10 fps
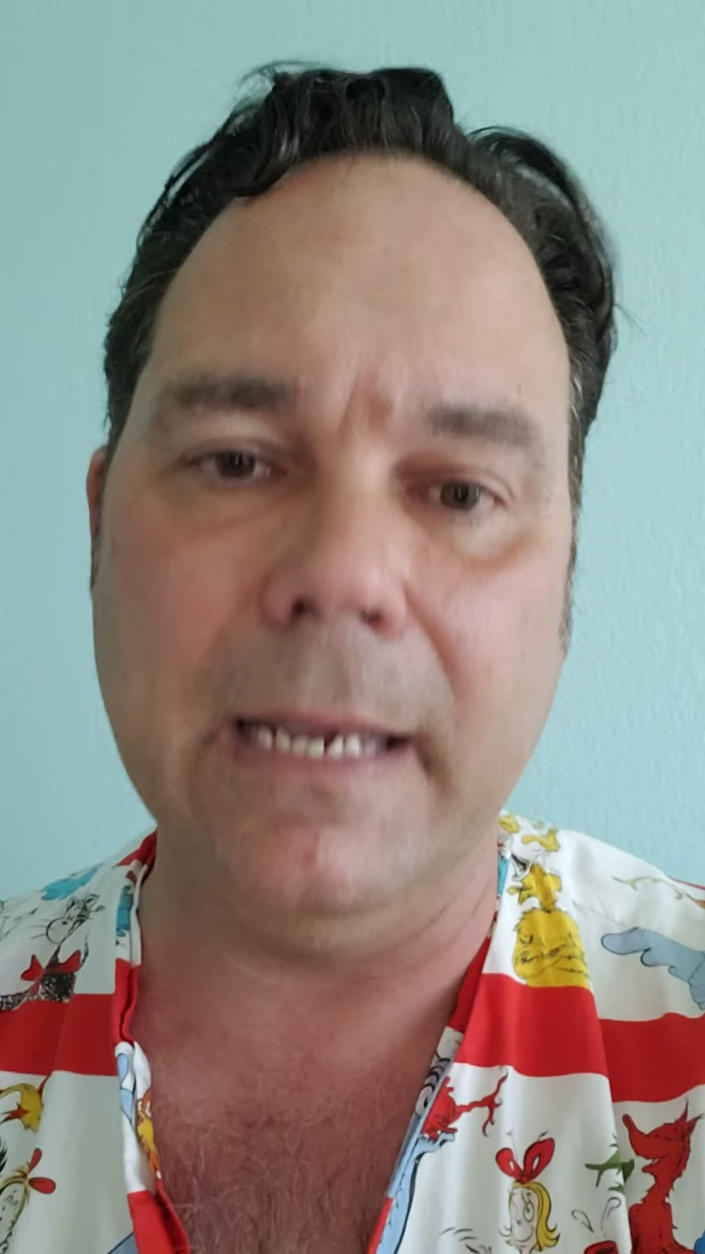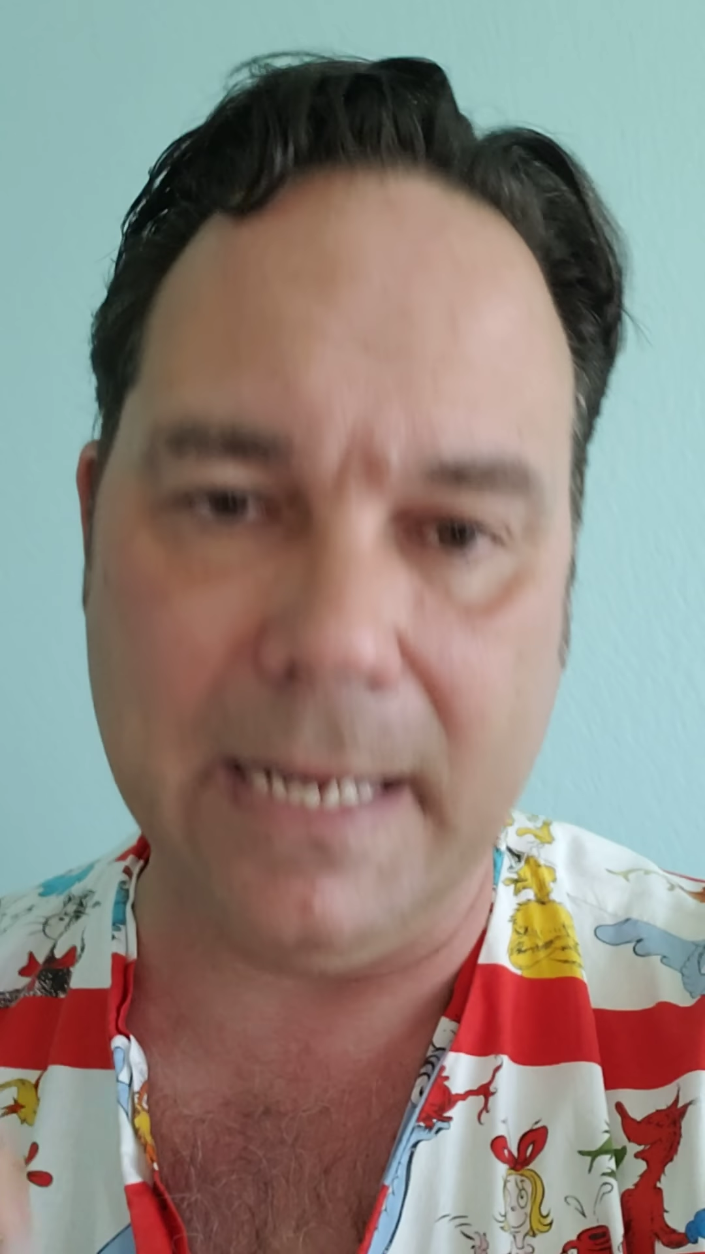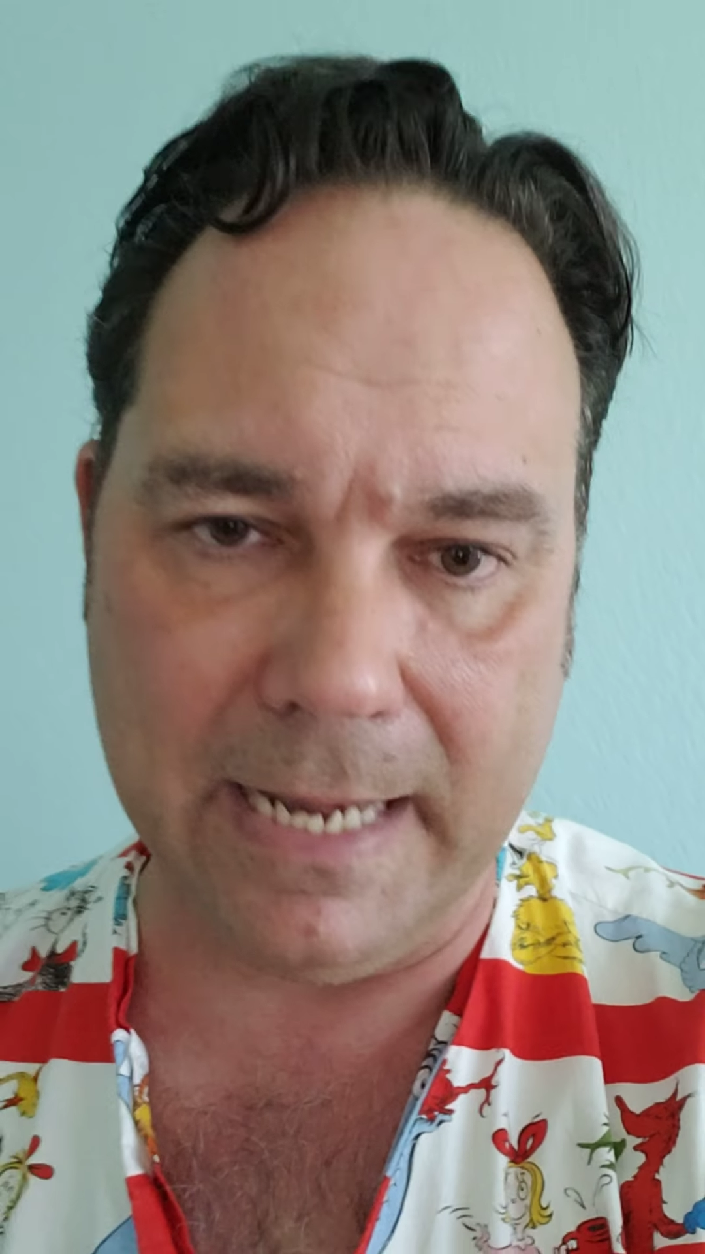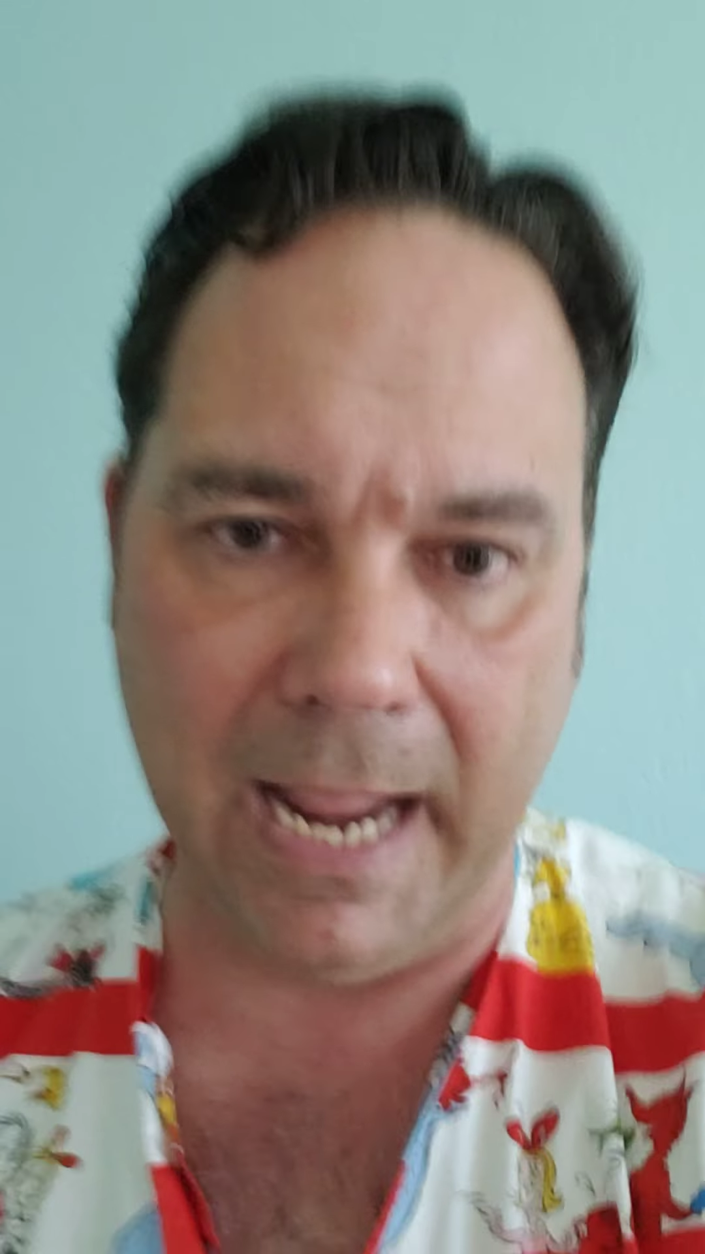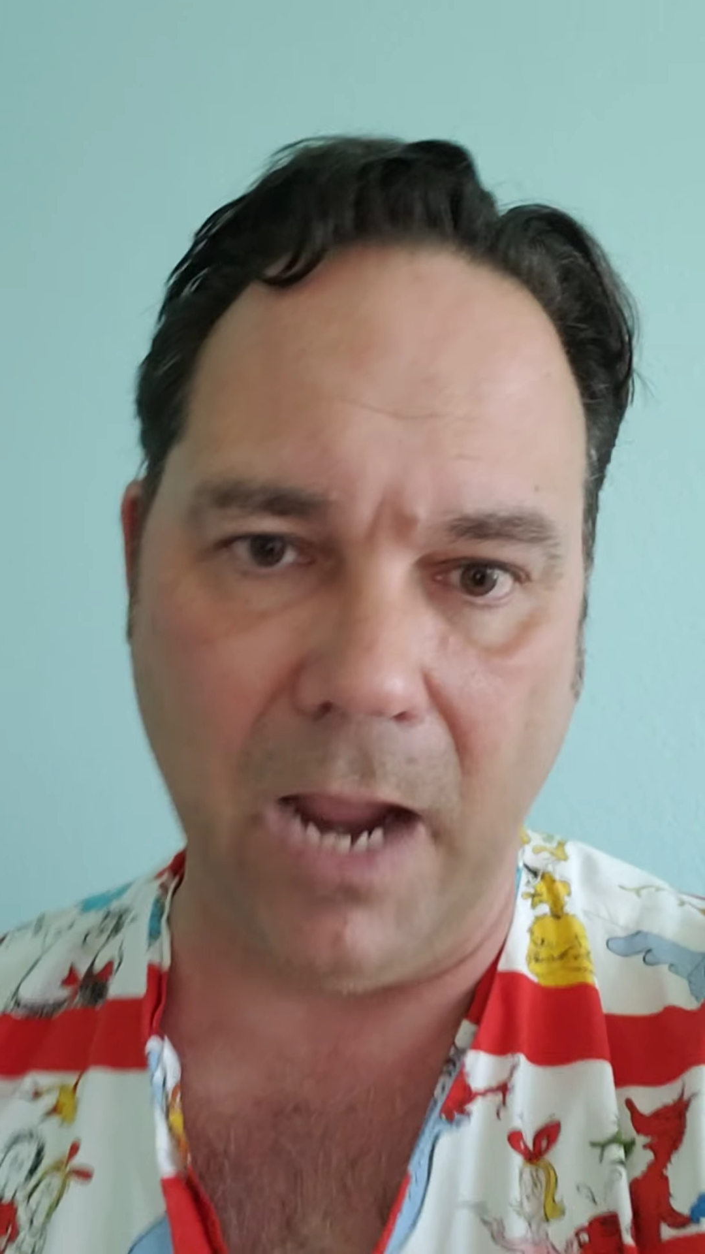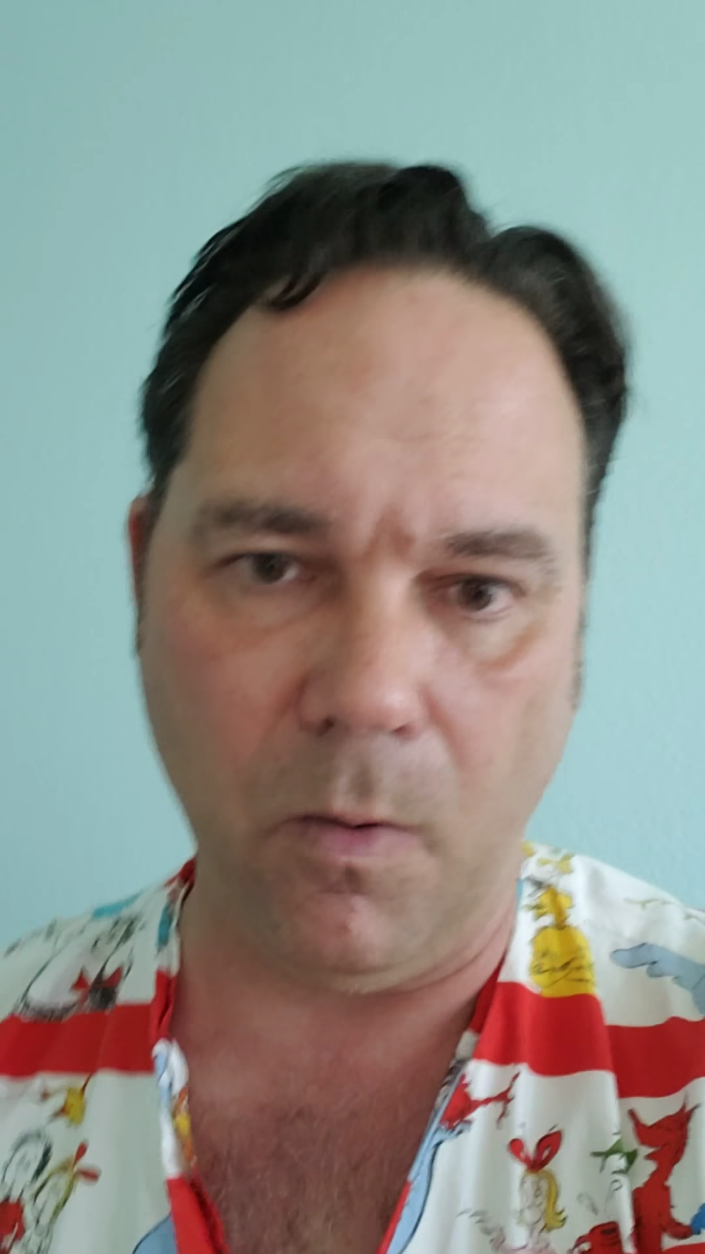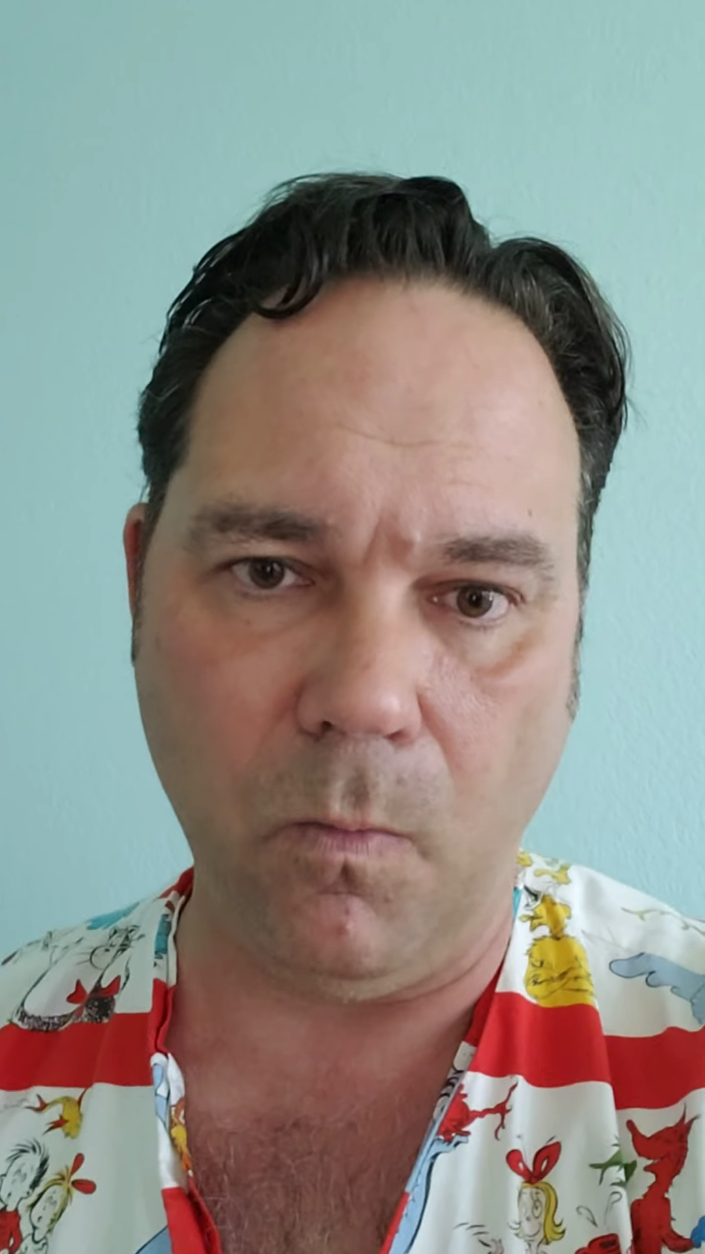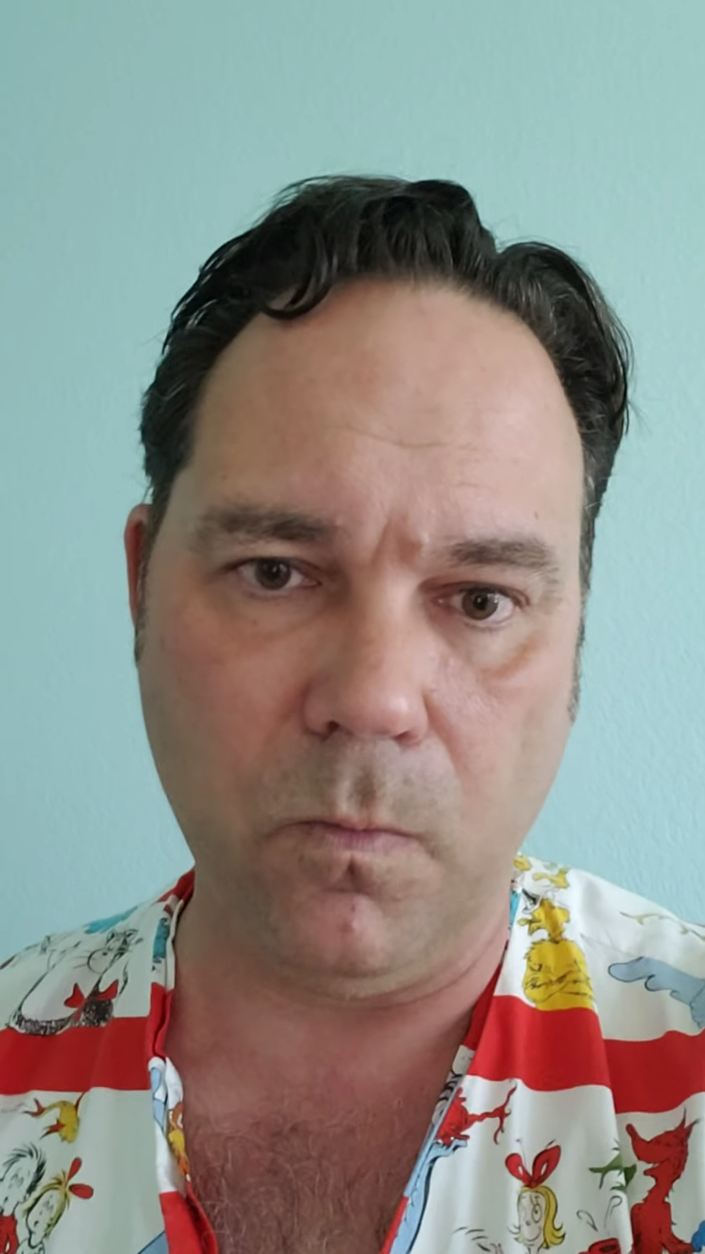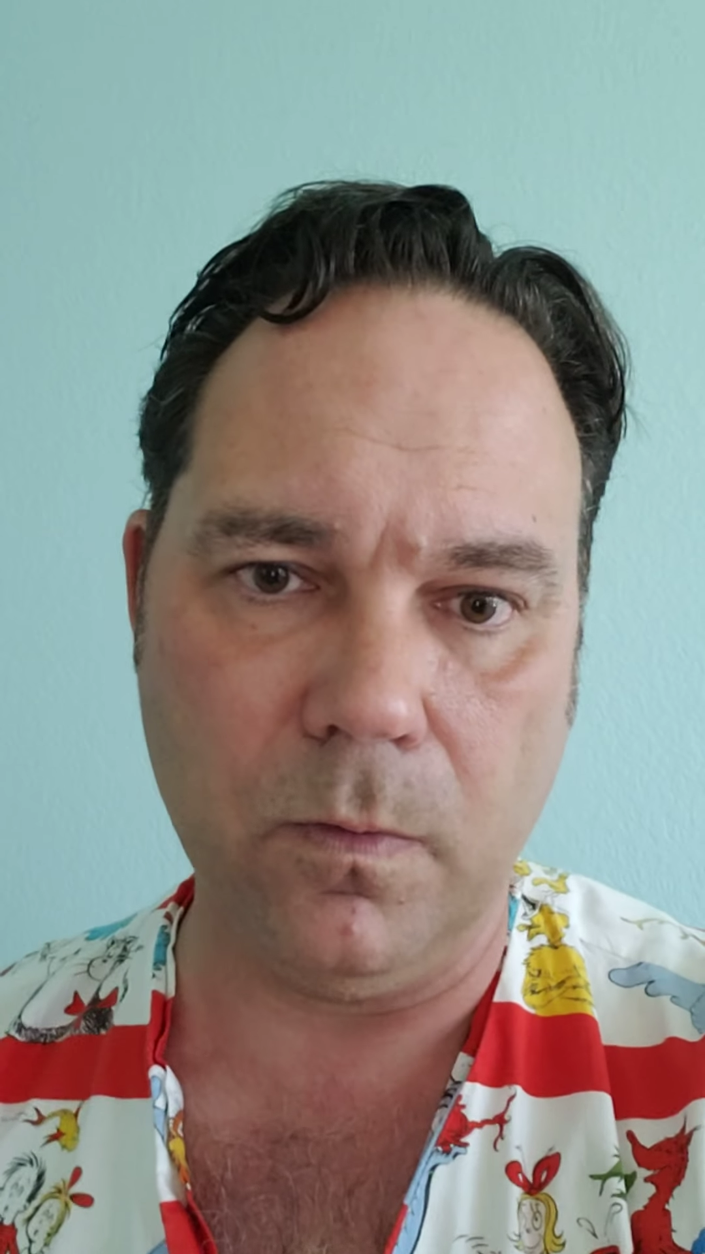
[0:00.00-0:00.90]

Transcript: now.